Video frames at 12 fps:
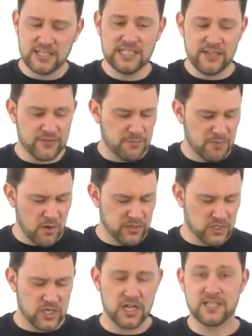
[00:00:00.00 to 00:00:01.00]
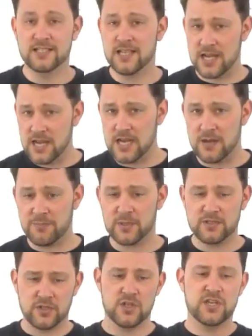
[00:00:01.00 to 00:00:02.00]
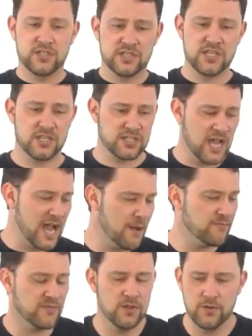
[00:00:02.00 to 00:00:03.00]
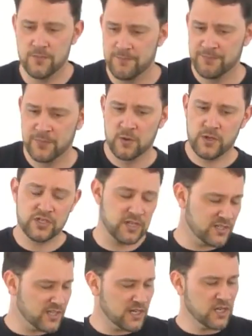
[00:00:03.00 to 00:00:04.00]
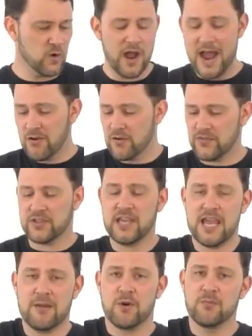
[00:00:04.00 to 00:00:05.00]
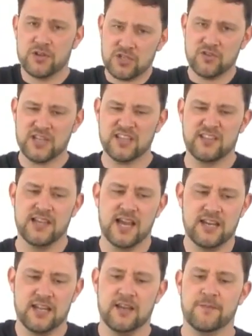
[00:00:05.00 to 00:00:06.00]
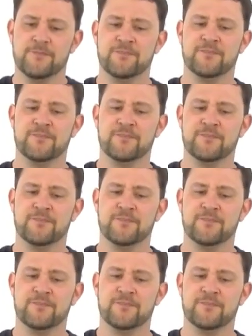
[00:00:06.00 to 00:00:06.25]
and lift both trucks up so you can see the top view, which it's going to go out of the camera, but you'll get the idea.